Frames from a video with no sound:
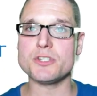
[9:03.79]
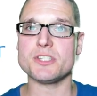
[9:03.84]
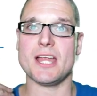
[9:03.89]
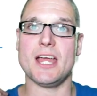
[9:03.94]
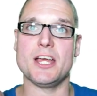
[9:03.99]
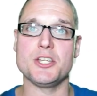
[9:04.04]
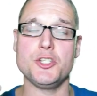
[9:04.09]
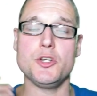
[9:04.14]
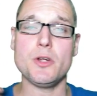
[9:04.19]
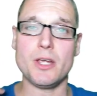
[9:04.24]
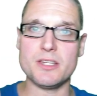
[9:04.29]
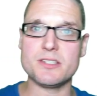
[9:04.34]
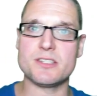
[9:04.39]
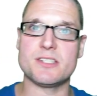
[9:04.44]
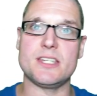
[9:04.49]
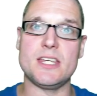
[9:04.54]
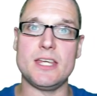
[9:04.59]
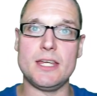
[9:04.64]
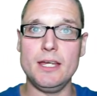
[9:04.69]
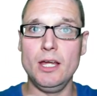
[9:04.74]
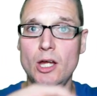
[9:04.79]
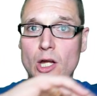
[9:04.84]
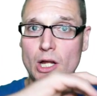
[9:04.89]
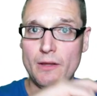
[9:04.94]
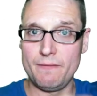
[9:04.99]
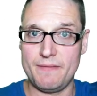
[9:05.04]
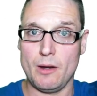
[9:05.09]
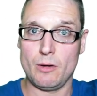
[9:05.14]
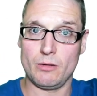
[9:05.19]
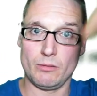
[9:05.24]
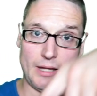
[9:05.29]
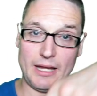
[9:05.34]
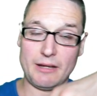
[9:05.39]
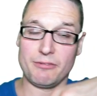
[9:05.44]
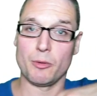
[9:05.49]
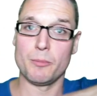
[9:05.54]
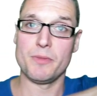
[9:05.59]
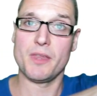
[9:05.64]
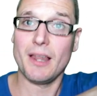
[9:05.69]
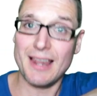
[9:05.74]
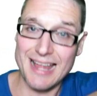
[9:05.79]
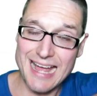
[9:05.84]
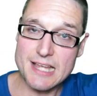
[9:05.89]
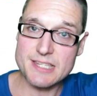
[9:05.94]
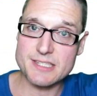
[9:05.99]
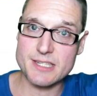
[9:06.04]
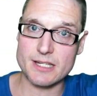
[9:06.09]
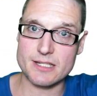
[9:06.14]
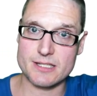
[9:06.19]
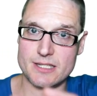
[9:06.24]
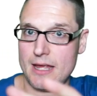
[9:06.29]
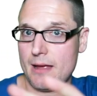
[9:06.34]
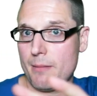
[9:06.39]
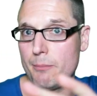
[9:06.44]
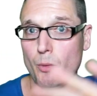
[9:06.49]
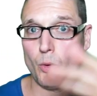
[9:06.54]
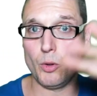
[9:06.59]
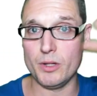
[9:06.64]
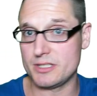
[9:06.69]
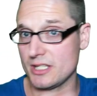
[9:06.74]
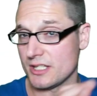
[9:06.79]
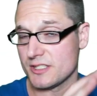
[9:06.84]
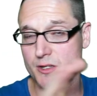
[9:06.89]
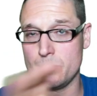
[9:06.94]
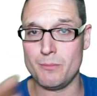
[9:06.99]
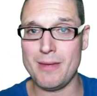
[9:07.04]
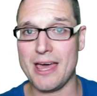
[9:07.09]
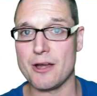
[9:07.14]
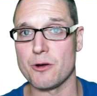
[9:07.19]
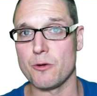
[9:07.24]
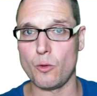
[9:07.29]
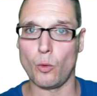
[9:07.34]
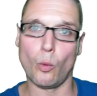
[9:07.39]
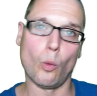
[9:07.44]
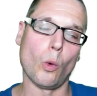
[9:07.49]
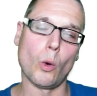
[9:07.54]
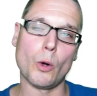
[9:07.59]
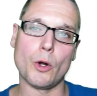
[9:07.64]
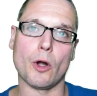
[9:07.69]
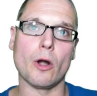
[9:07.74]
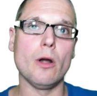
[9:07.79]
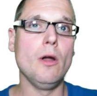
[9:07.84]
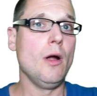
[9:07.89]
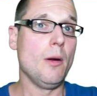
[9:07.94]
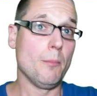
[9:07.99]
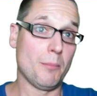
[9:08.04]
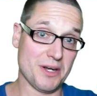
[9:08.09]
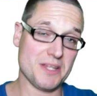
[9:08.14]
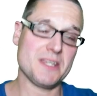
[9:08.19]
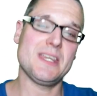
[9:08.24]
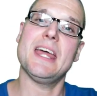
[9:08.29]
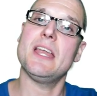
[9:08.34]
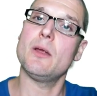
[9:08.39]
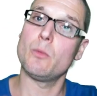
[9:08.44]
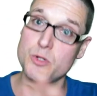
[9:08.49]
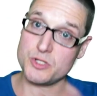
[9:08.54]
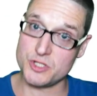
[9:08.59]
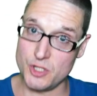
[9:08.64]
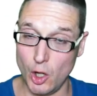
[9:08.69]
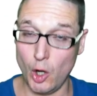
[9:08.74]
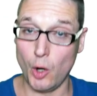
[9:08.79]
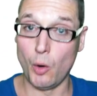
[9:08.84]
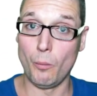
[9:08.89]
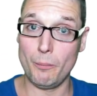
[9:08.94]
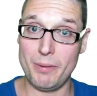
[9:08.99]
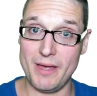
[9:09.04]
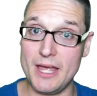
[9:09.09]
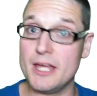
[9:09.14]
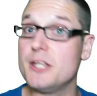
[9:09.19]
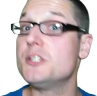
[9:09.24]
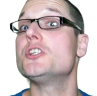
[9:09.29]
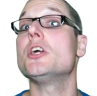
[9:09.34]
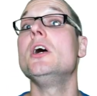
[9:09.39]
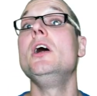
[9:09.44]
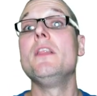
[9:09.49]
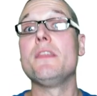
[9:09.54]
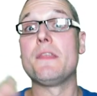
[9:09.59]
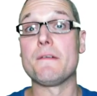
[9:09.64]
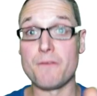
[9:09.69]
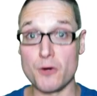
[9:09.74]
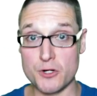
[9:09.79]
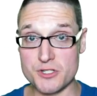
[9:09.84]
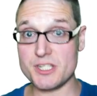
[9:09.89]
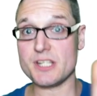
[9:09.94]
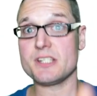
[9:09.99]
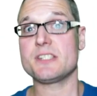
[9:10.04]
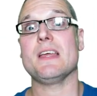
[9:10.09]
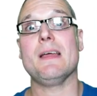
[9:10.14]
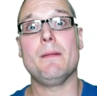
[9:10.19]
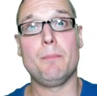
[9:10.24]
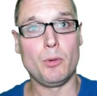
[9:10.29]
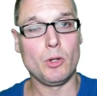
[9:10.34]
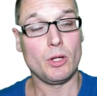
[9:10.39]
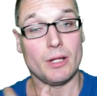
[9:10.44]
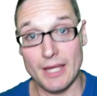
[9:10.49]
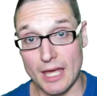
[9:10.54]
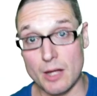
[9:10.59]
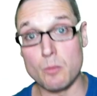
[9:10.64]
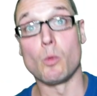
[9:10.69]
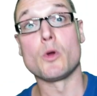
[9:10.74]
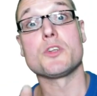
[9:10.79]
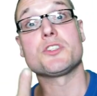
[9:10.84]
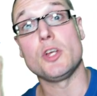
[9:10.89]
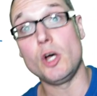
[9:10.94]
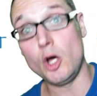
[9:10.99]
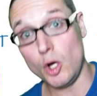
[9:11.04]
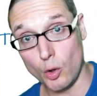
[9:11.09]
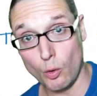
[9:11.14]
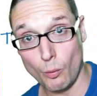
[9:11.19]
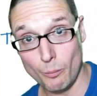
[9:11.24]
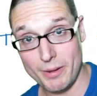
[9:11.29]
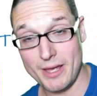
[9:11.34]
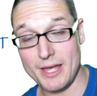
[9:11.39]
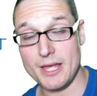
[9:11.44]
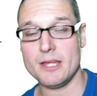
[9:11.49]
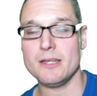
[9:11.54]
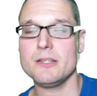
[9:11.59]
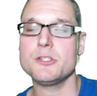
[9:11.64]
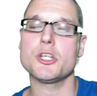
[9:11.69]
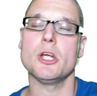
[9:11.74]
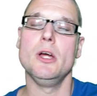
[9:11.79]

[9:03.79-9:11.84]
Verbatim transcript: As you can see that like from the last example, it doesn't matter the order, but again, it was the home page. The first example again was the home page.